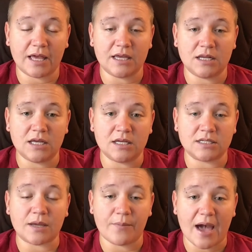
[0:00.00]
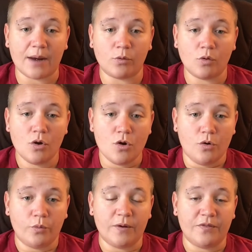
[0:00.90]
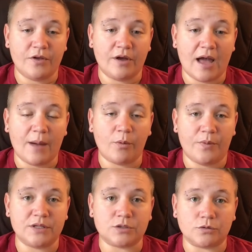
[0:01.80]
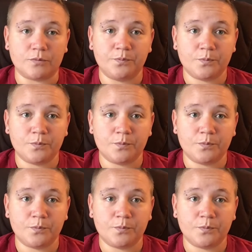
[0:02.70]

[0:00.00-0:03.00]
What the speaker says: Like, it is compatible with the Apple Pencil.